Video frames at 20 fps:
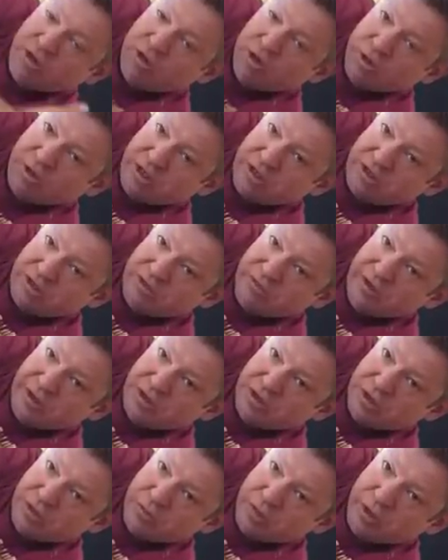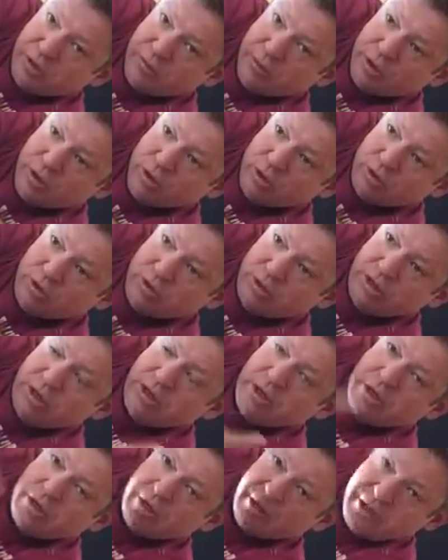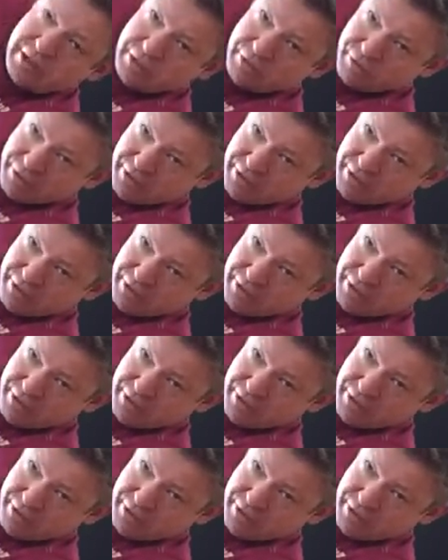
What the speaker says: do the intervention with the ball, and then